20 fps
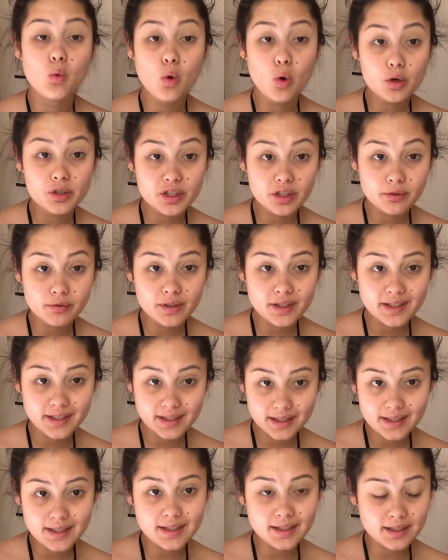water
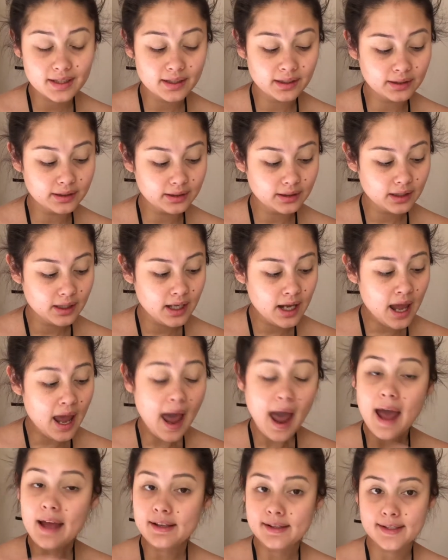resistant
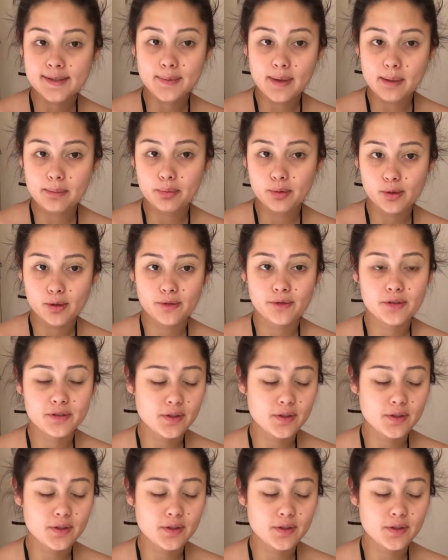and sweat proof.